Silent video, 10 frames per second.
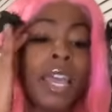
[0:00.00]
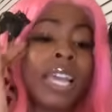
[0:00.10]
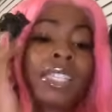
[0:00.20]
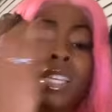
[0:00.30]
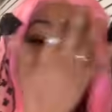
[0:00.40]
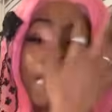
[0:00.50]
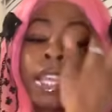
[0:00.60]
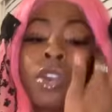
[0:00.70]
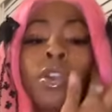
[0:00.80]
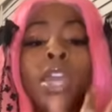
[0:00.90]
It's just somebody
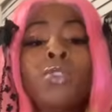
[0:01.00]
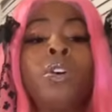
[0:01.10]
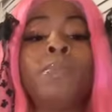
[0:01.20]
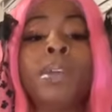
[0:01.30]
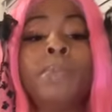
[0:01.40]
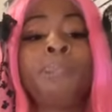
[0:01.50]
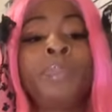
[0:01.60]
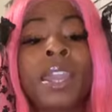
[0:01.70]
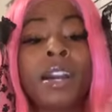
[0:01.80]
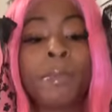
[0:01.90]
here like you could have been
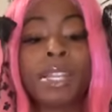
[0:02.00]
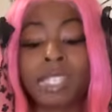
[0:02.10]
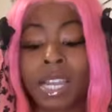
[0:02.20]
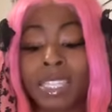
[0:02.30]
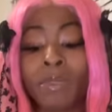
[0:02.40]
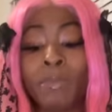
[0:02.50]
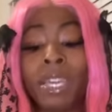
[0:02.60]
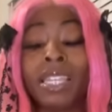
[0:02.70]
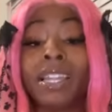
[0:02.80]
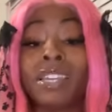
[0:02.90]
coming into contact with
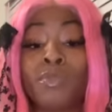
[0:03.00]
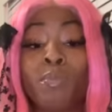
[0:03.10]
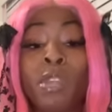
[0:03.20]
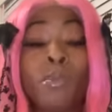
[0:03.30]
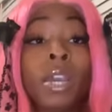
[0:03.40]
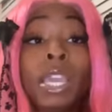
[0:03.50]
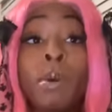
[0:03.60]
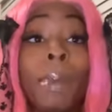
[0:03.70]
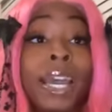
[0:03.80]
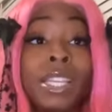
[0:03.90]
many lustful people. Again, with body